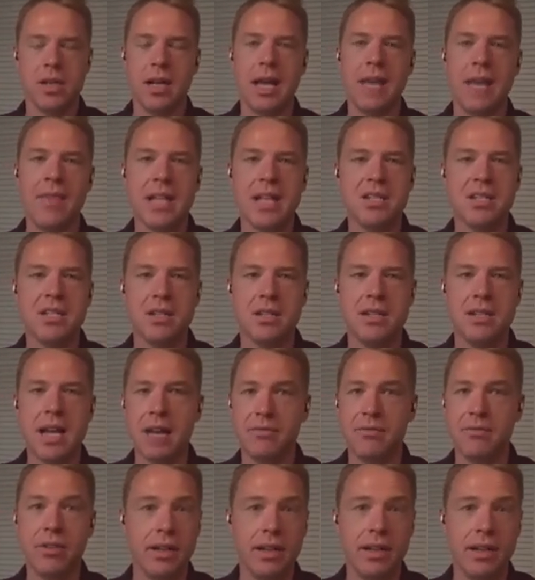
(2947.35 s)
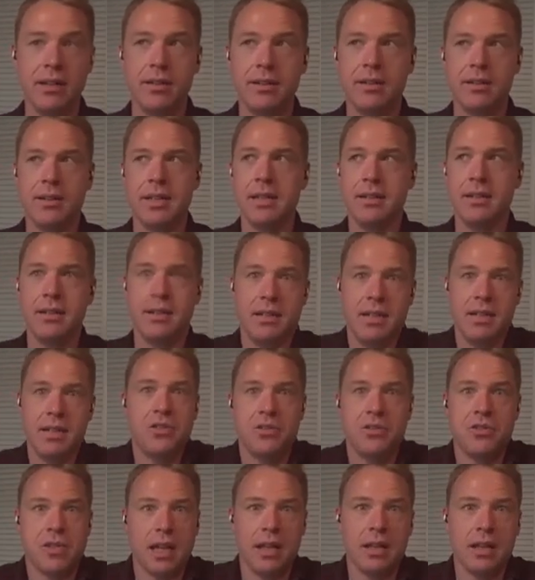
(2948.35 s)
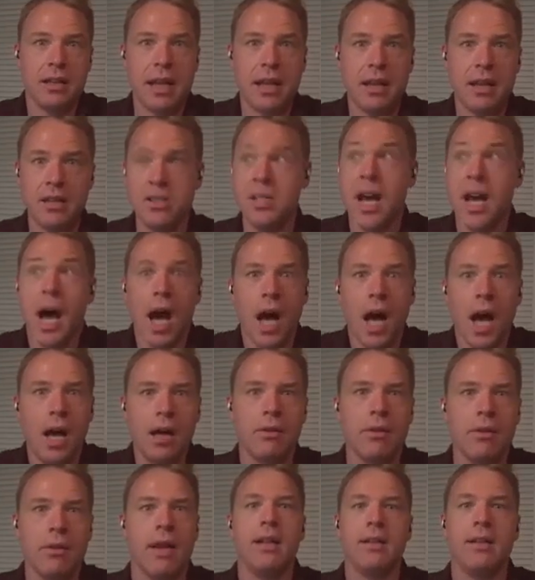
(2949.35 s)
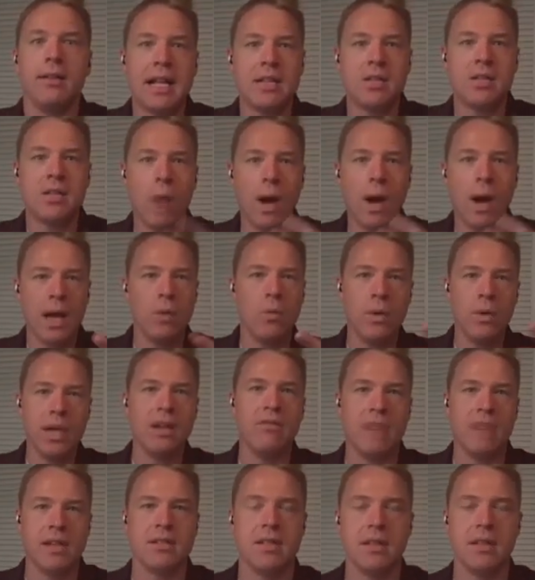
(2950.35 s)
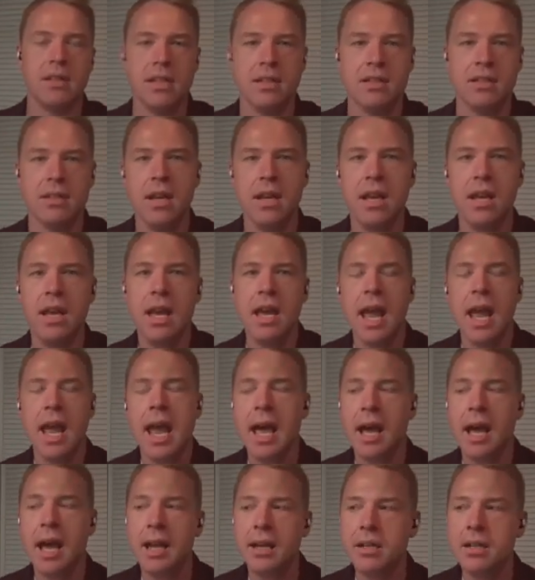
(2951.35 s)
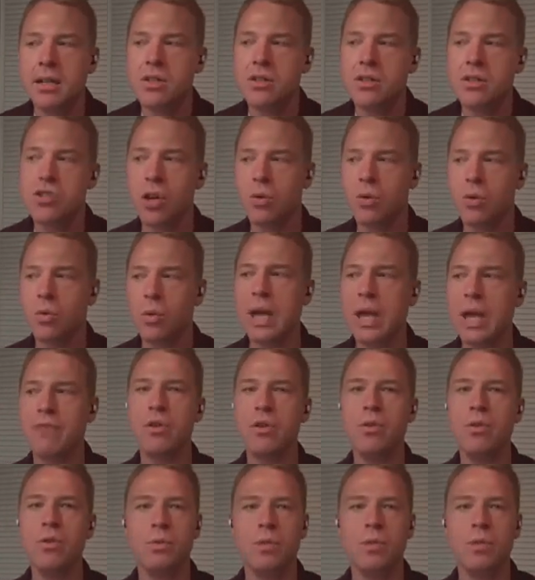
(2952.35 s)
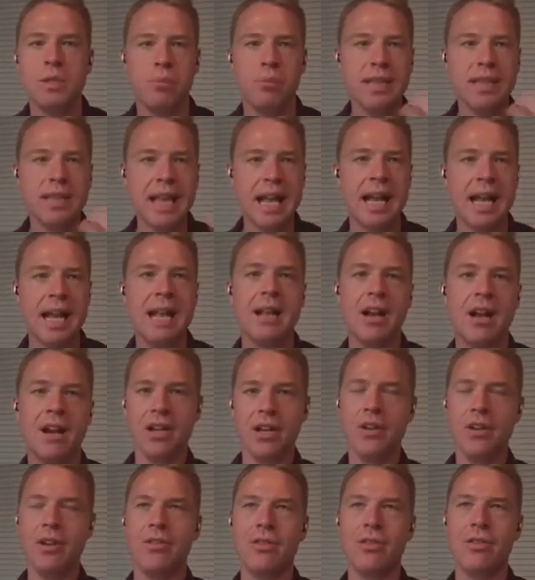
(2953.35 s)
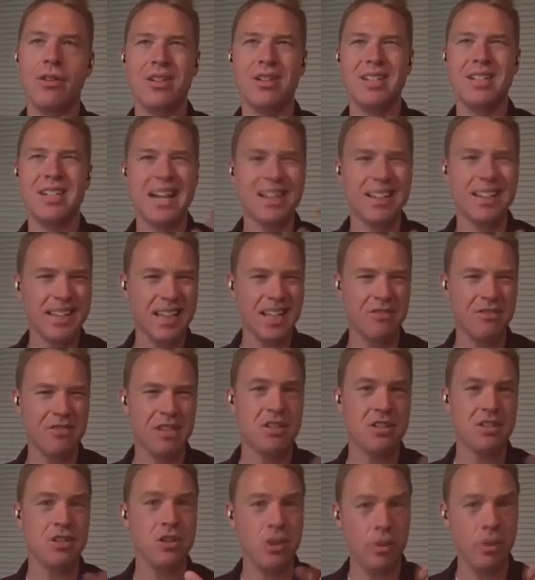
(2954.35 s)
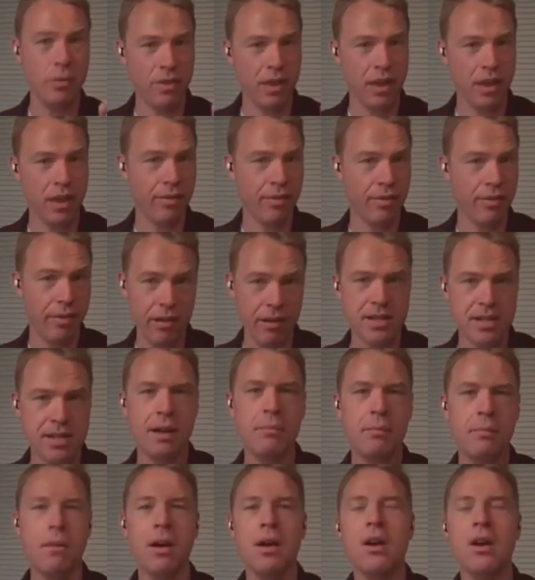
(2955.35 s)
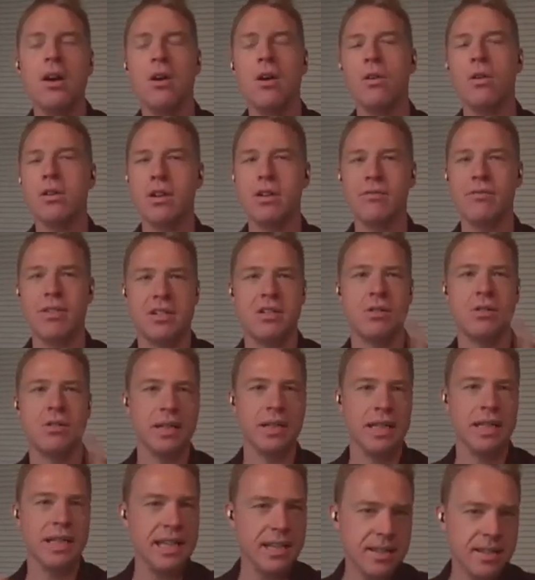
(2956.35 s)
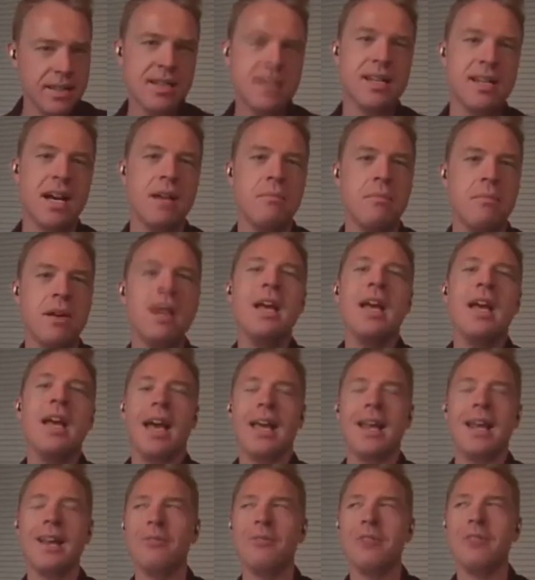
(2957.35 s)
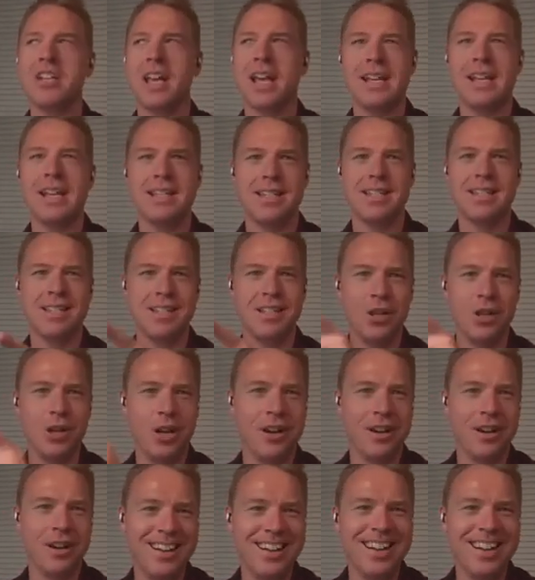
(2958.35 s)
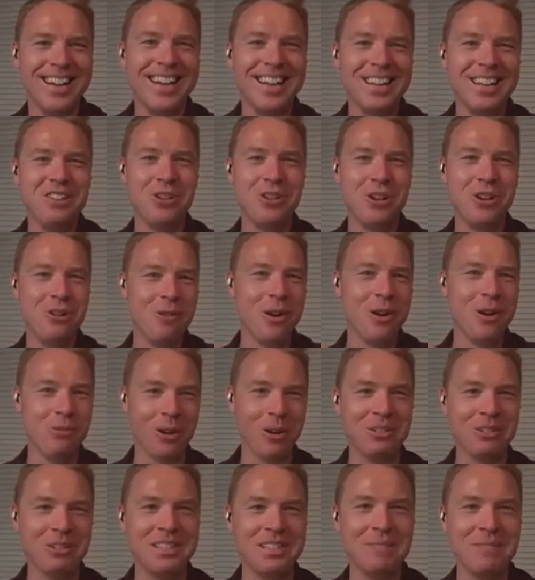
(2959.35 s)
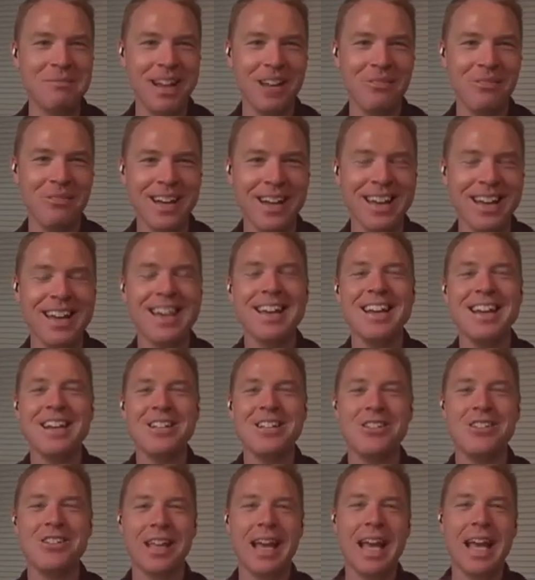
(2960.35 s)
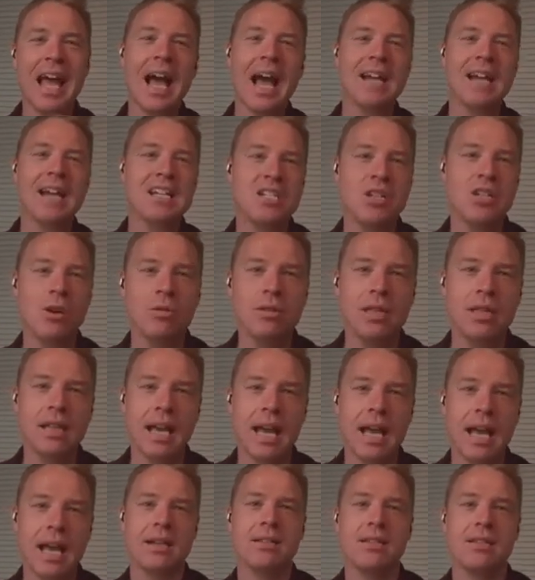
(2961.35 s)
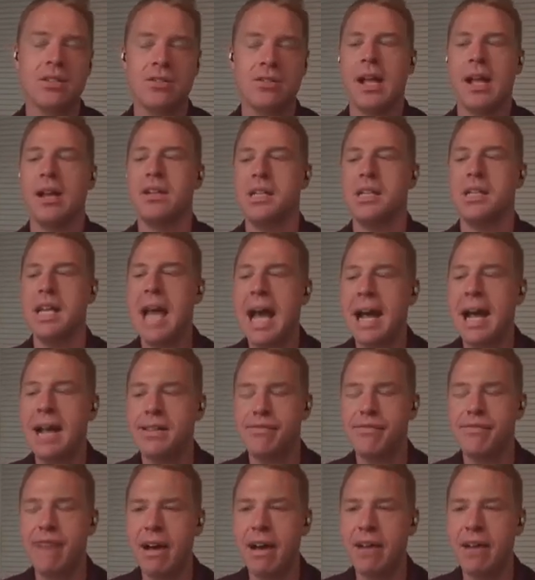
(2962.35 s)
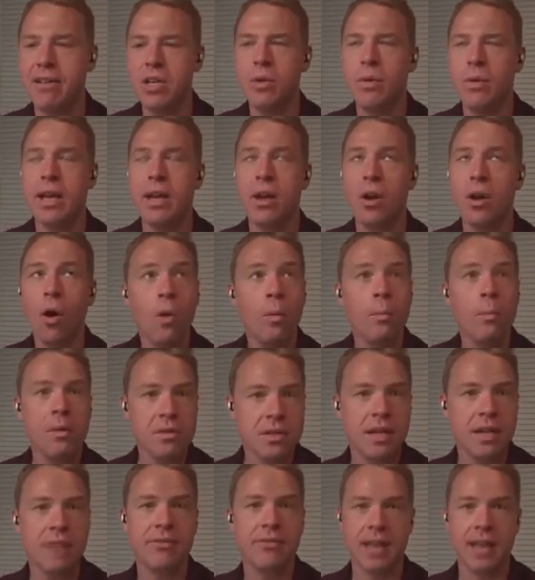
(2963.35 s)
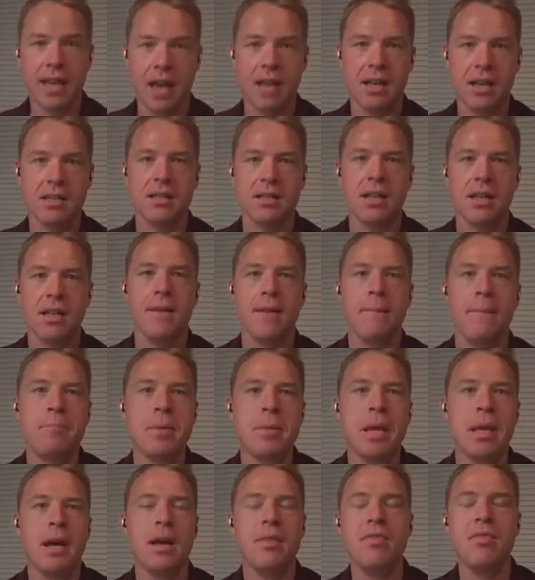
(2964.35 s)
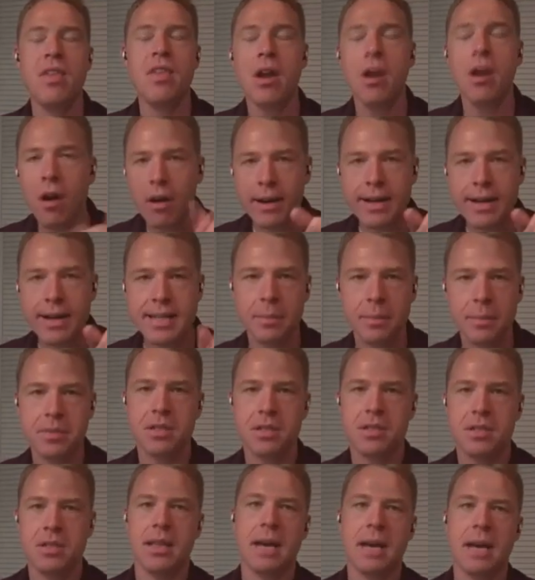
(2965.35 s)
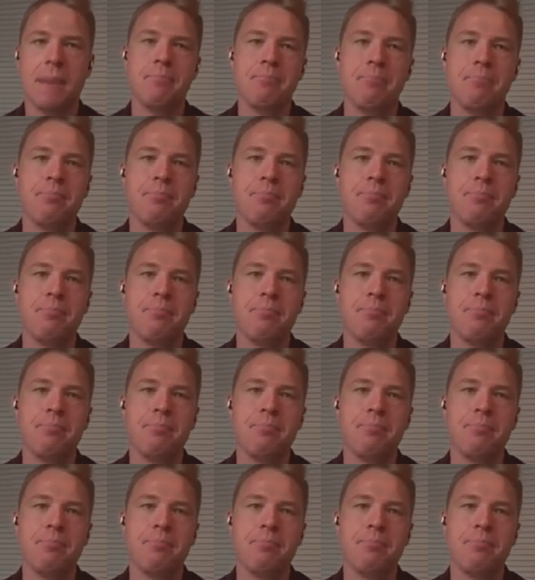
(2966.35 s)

And that's just not very interesting. Like, duh, right? That's why we invest in this. And so if you, to put that in there, you're either telling the investor you think they're dumb or your investor really is dumb. And in which case you're, you don't want to work with them anyway. So like, I just don't think exit strategy adds value in almost every case. There are exceptions to that.